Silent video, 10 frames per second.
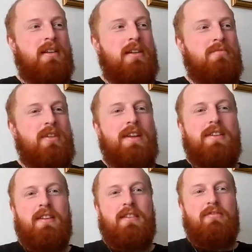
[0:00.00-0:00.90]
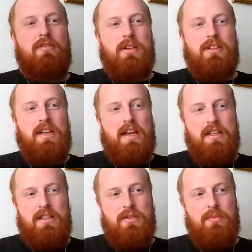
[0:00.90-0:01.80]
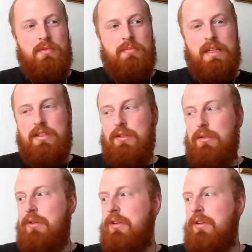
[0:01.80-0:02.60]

liberated from our chains would be to